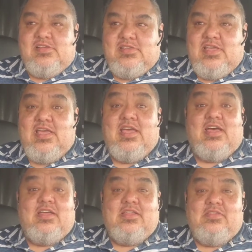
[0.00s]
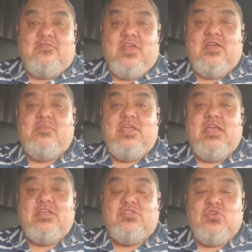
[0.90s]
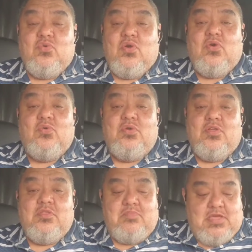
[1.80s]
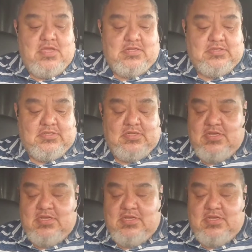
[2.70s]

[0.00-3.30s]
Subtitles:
yeah, the family has grown on the pens,